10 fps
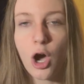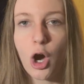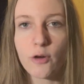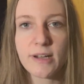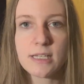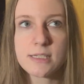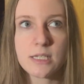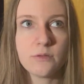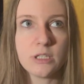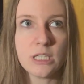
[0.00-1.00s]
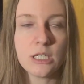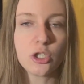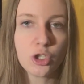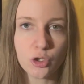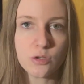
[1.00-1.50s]
are
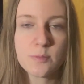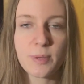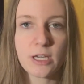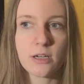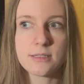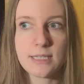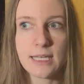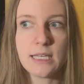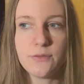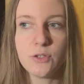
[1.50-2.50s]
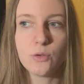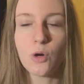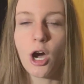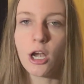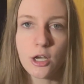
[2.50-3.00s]
relatively good because they give
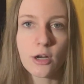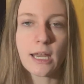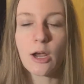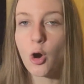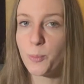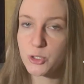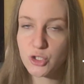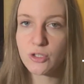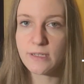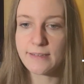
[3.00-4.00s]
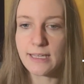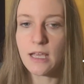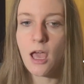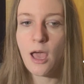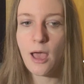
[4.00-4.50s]
you a learning opportunity